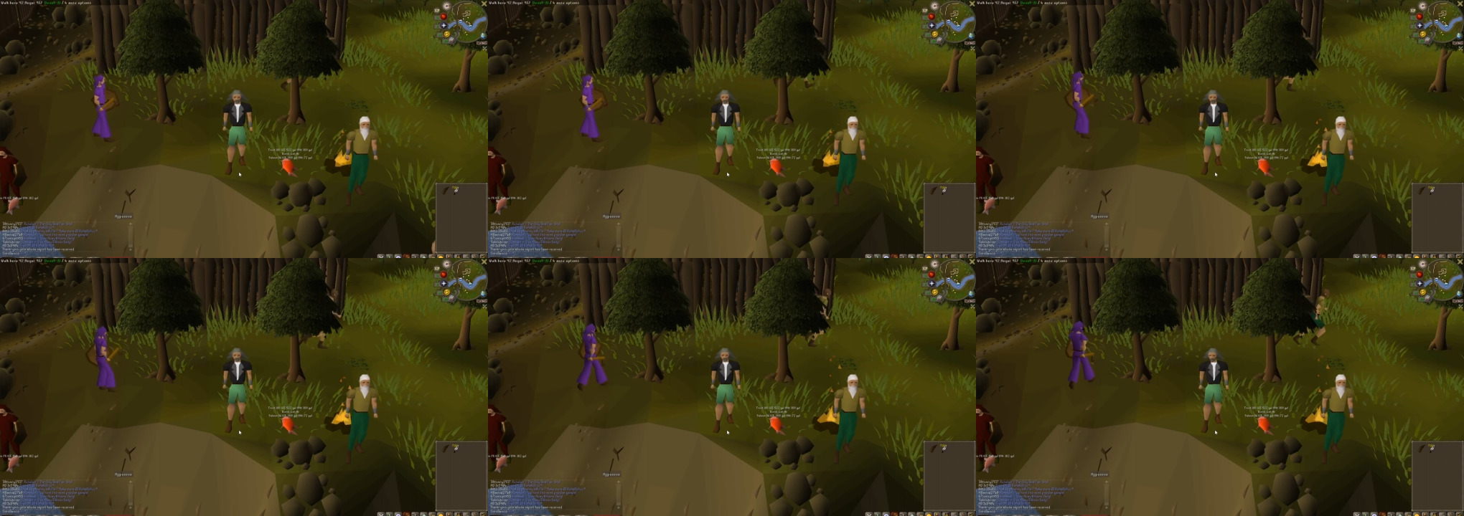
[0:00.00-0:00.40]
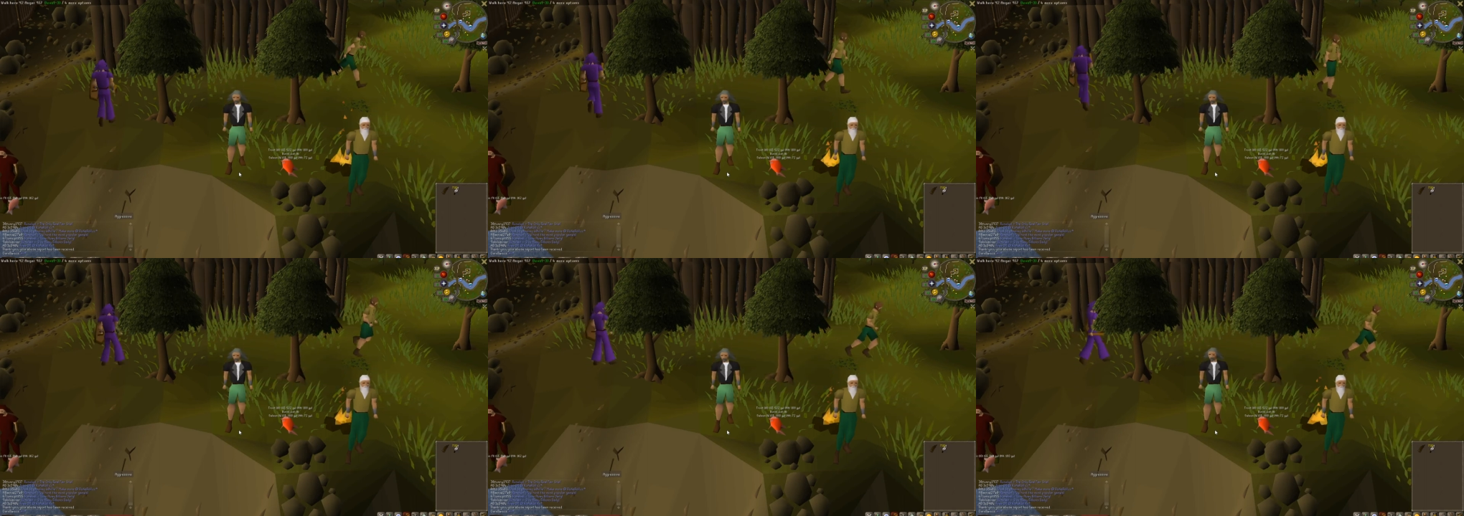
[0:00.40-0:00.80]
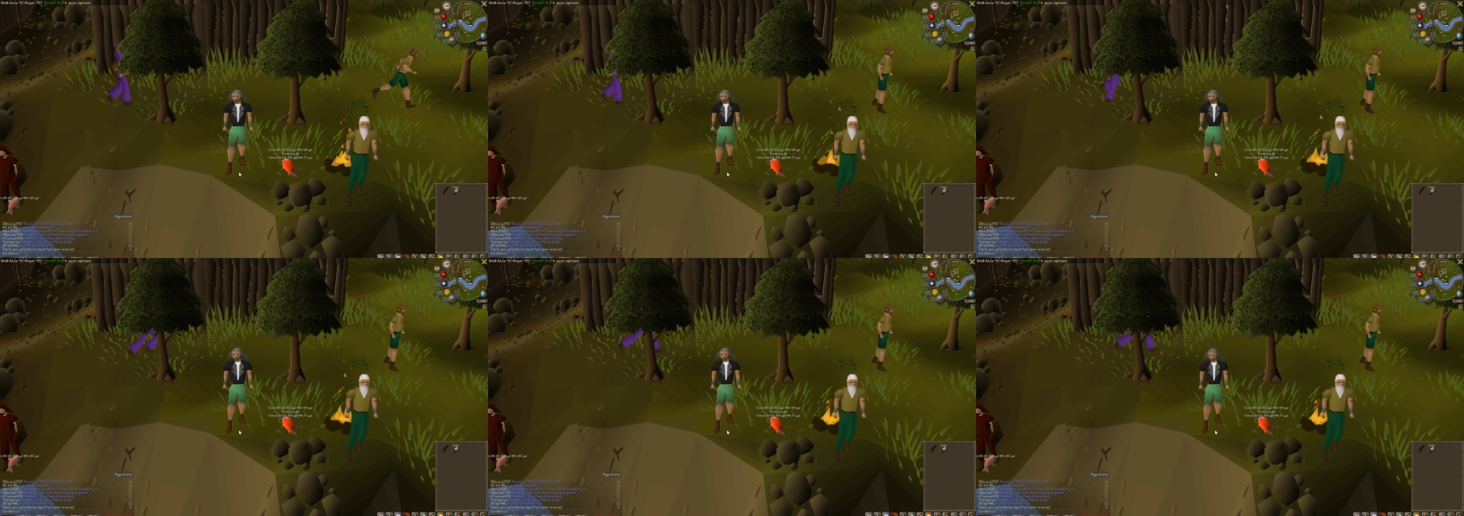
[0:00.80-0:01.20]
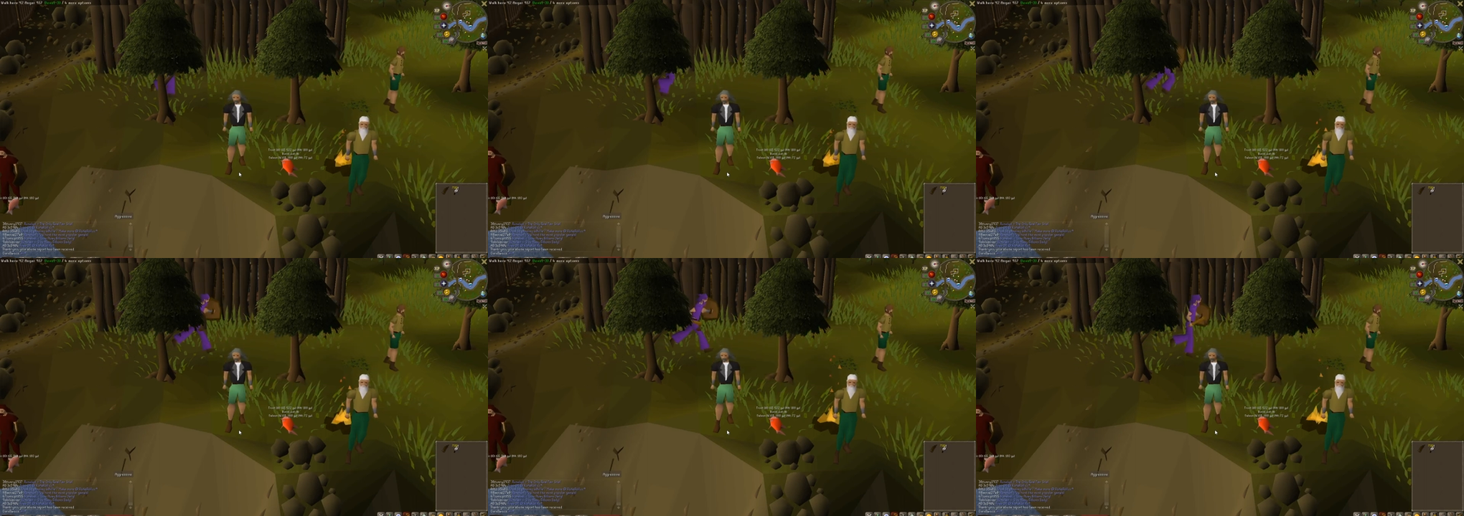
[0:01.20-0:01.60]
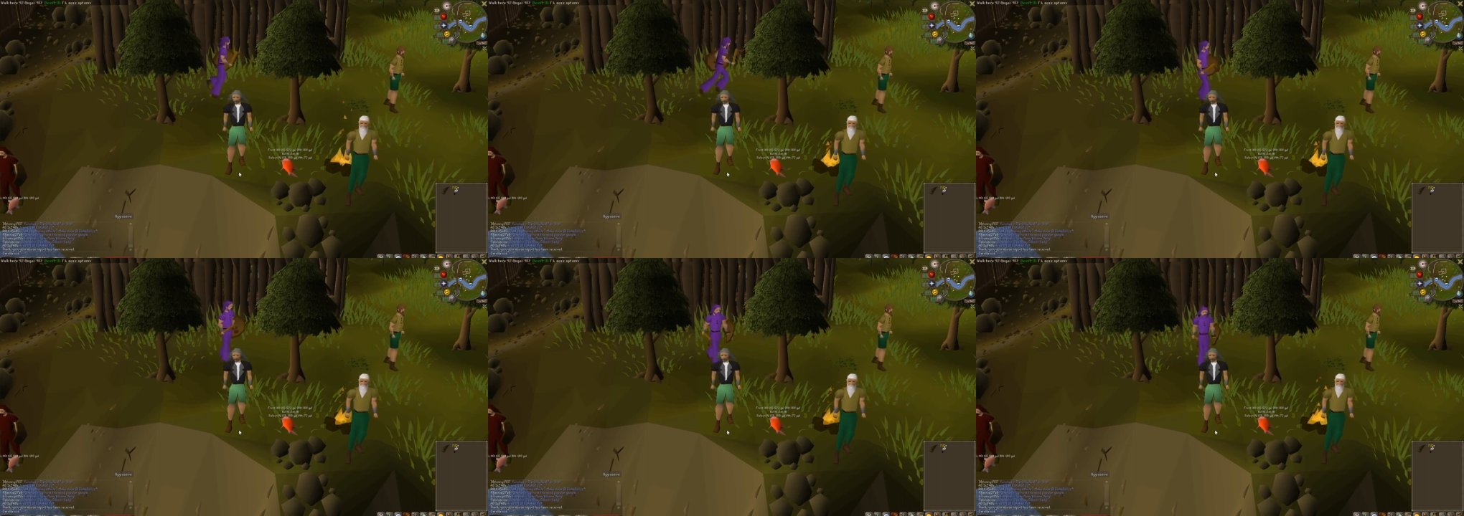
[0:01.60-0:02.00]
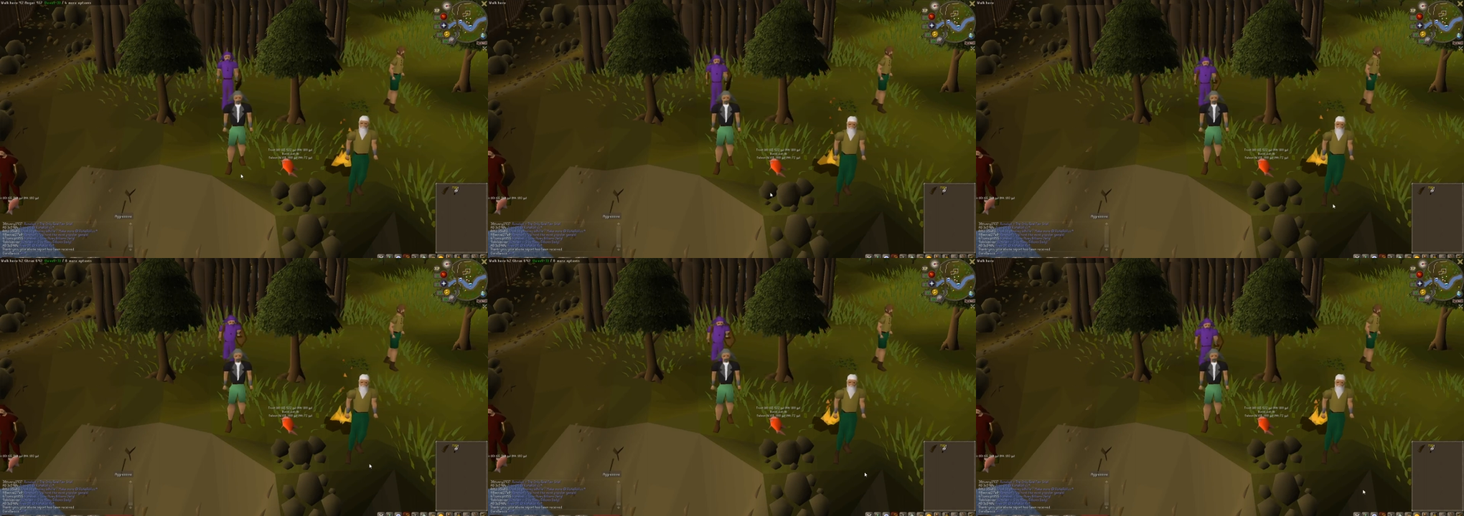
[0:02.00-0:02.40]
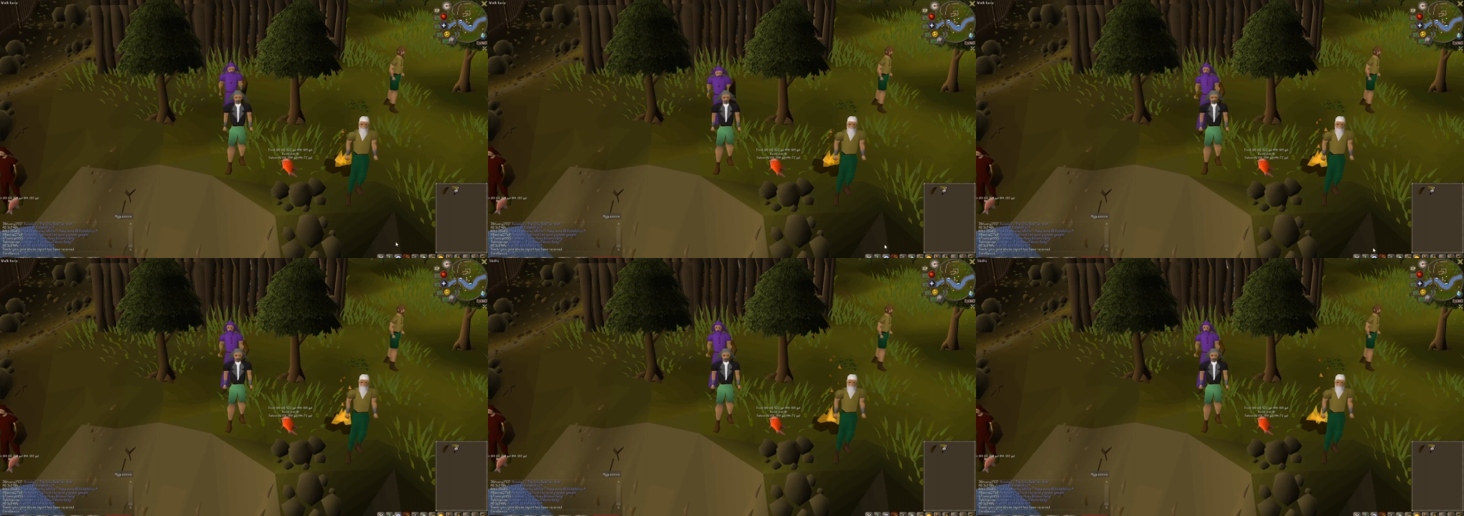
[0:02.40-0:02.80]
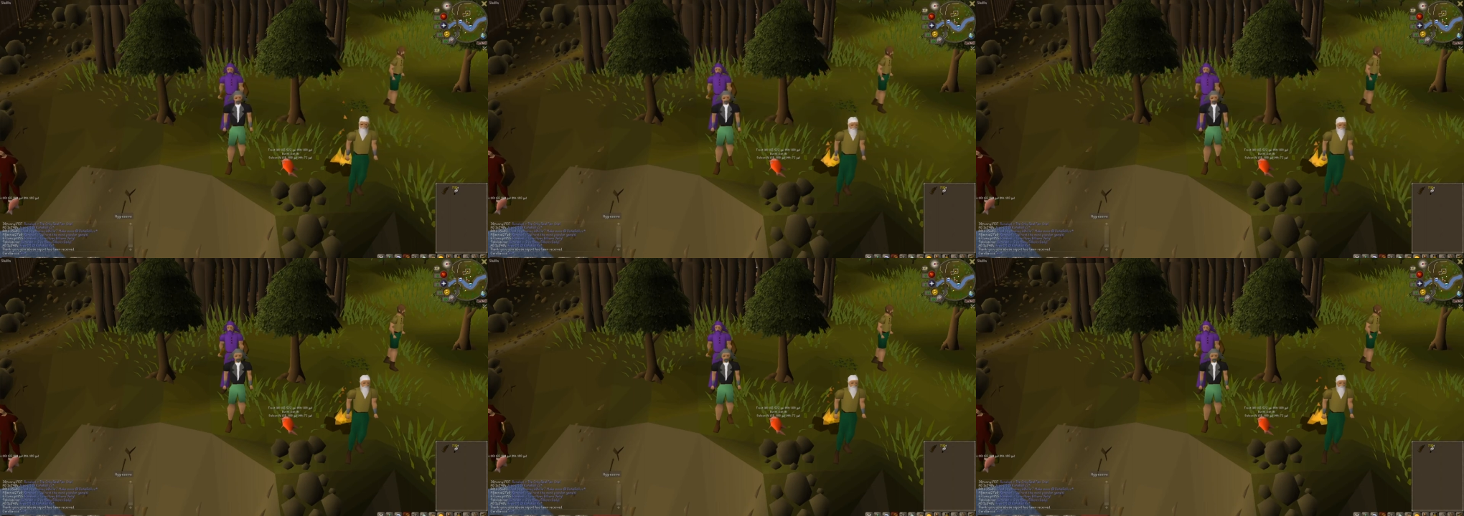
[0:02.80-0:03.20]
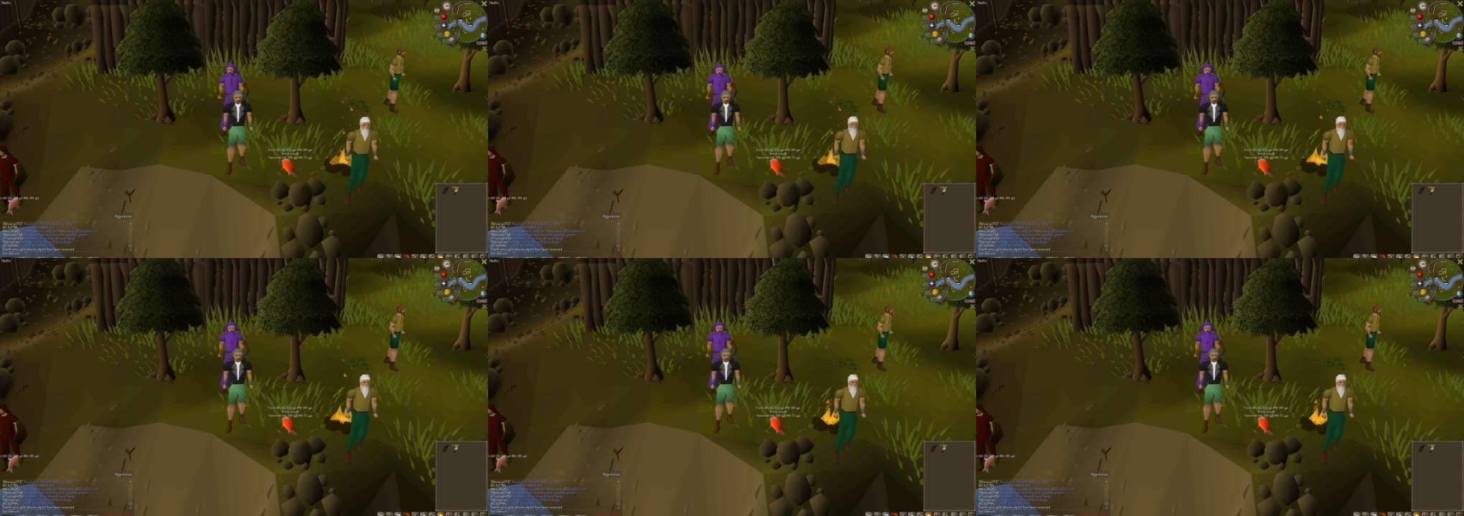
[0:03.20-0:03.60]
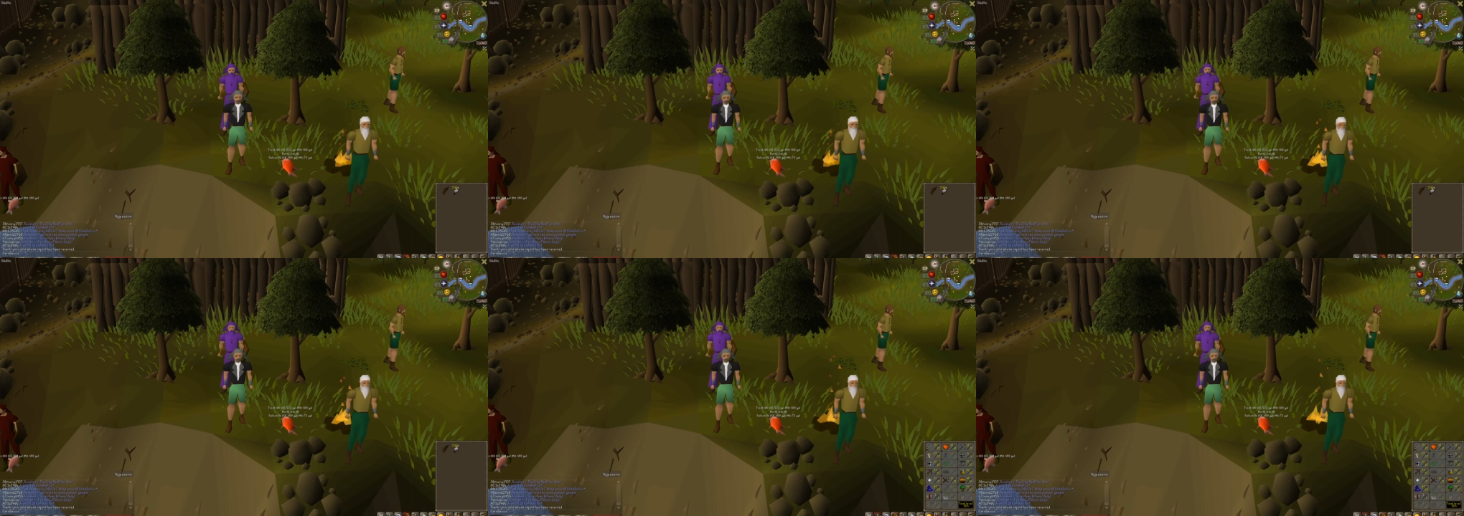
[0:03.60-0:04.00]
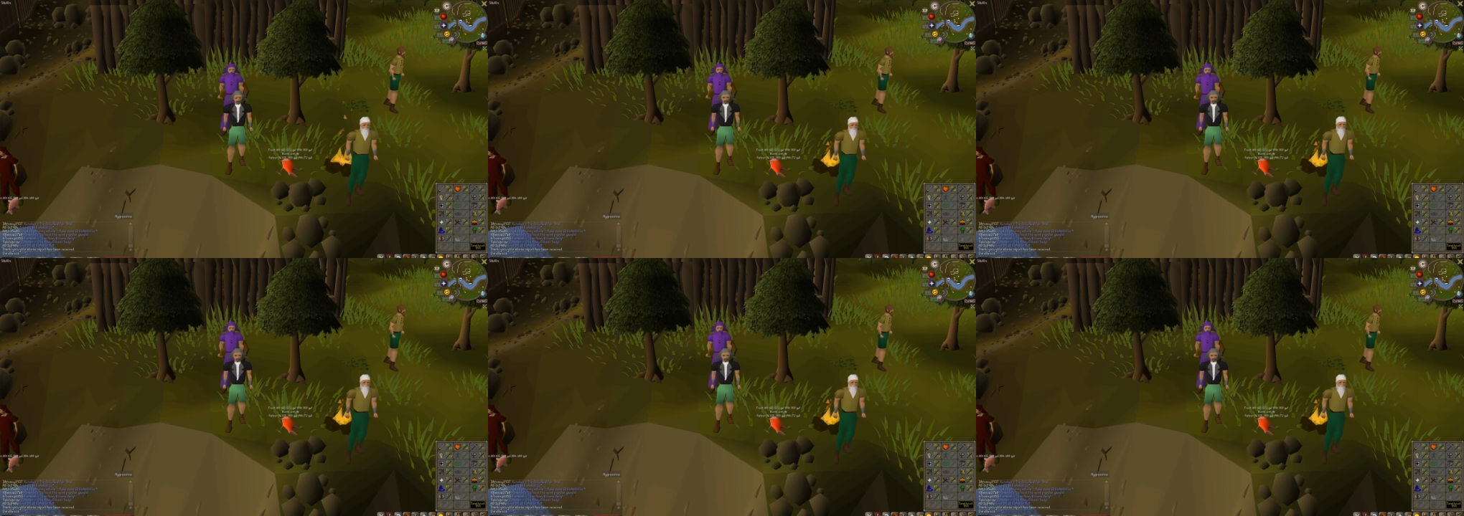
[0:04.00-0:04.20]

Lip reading: Nobody's mouth can be seen.